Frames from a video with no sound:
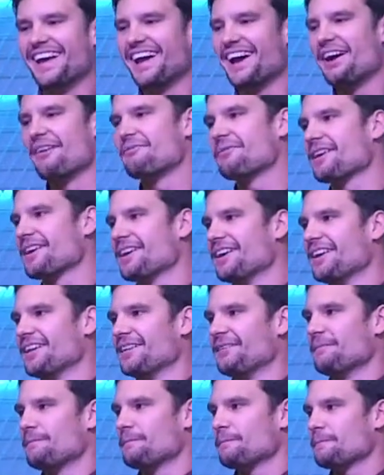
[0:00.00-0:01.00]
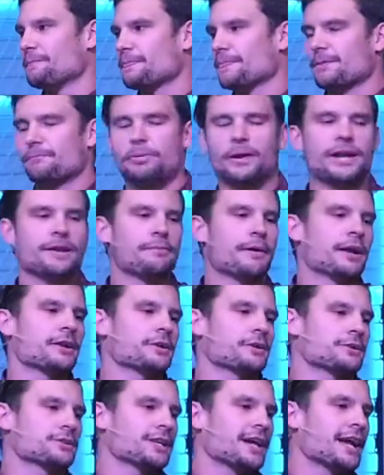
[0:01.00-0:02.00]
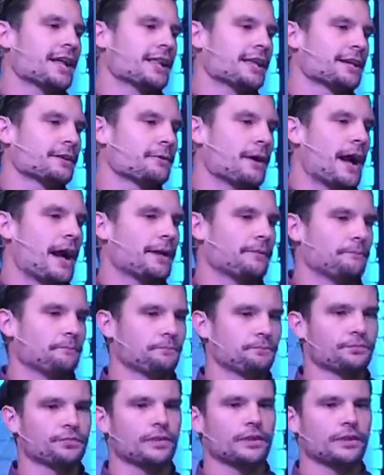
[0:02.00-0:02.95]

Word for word: peanut butter. Peanut butter and jelly, right?